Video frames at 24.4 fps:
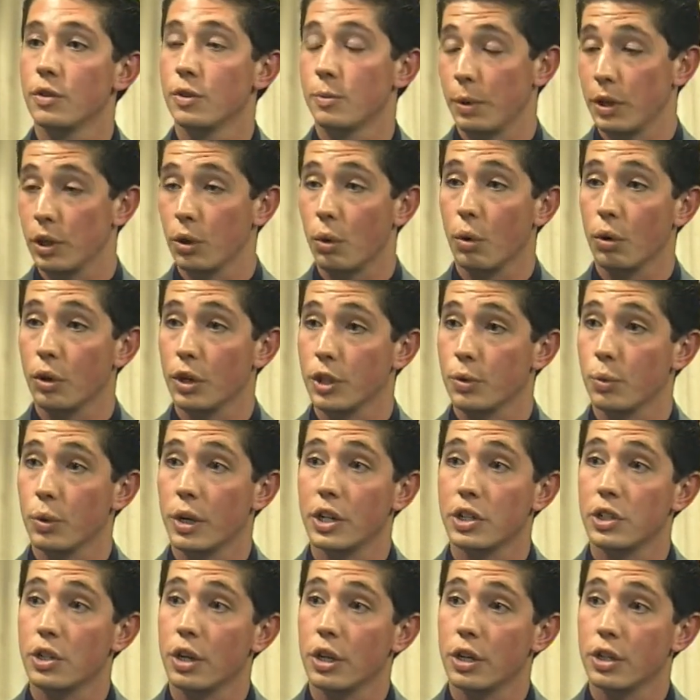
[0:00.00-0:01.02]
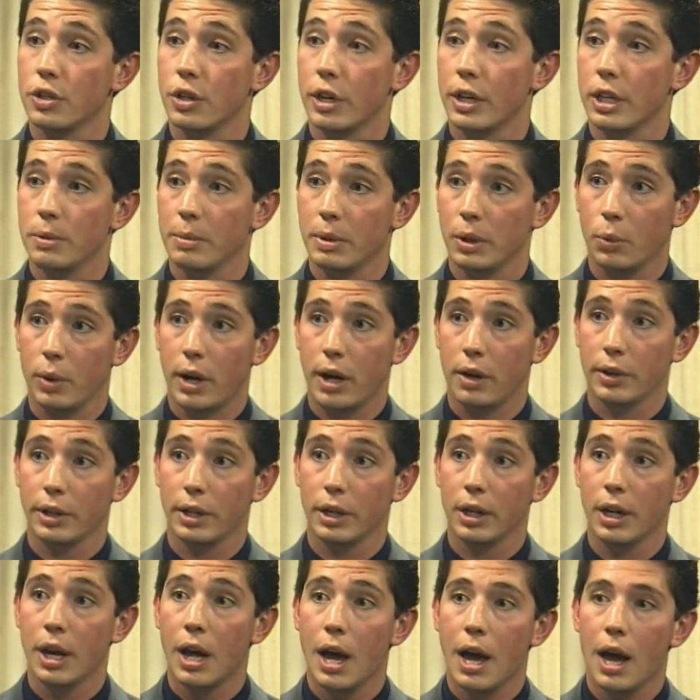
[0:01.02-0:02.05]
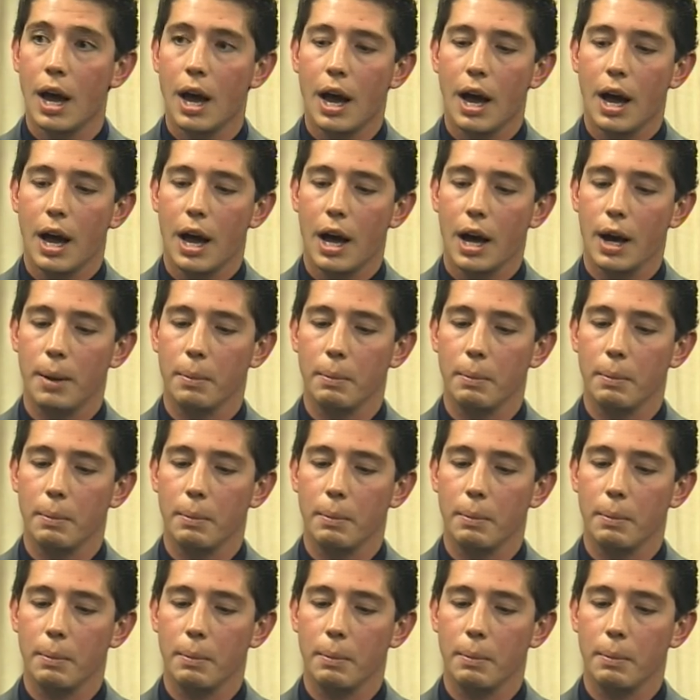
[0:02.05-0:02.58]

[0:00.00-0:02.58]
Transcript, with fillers: spring quarters, when I started training to be a WOW leader. Mm -hmm.